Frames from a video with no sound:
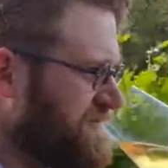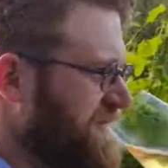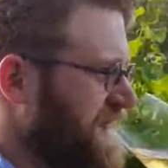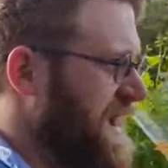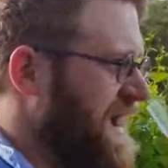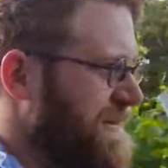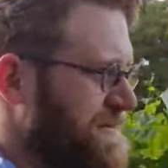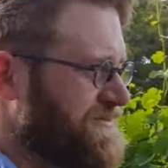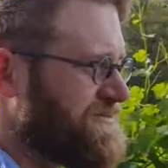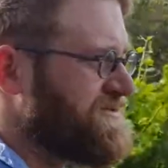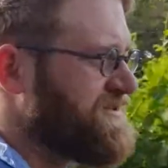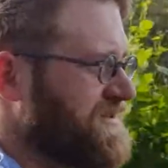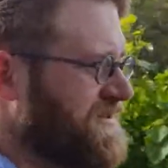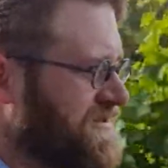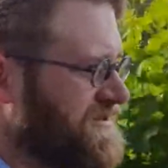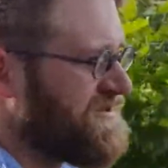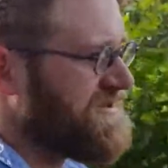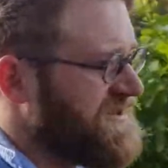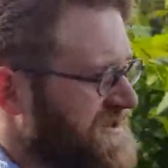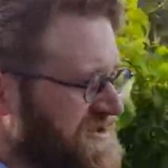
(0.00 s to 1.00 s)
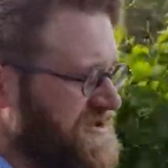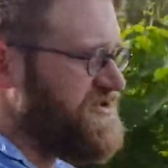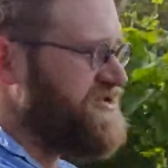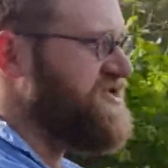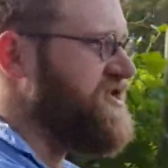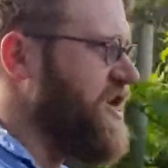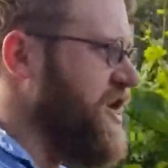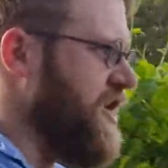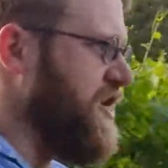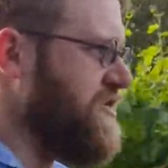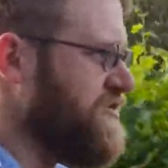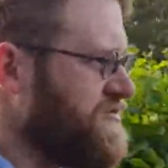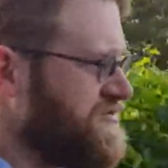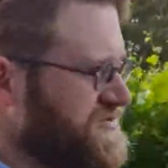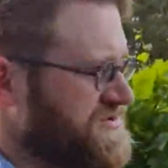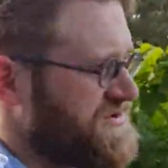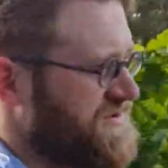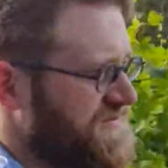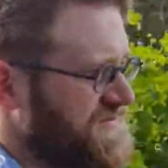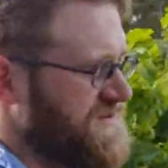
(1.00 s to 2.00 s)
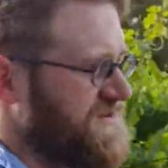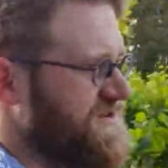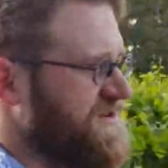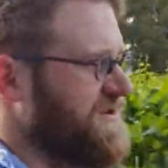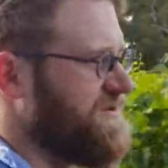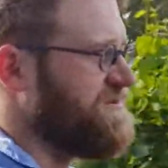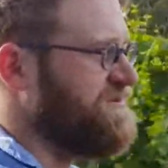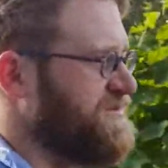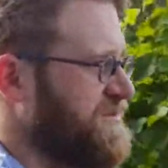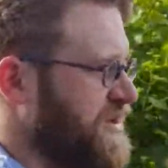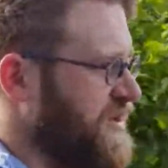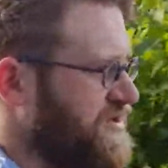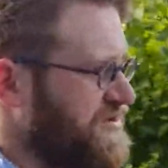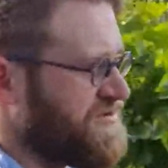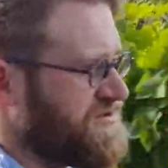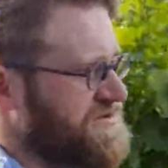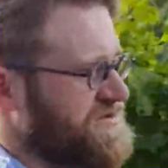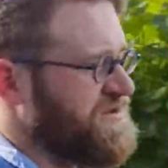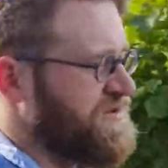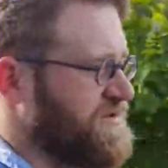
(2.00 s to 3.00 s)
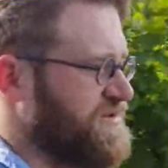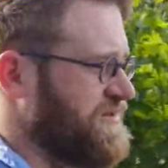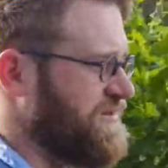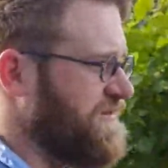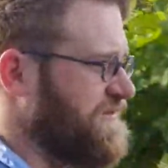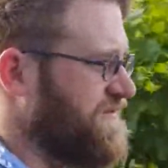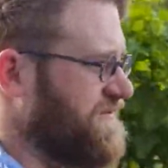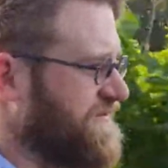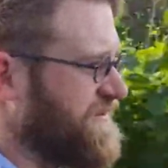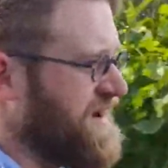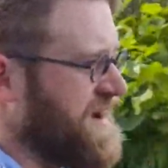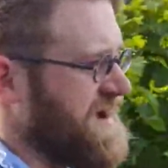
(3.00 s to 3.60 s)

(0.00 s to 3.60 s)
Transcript: Absolutely no Sauvignon Blanc sort of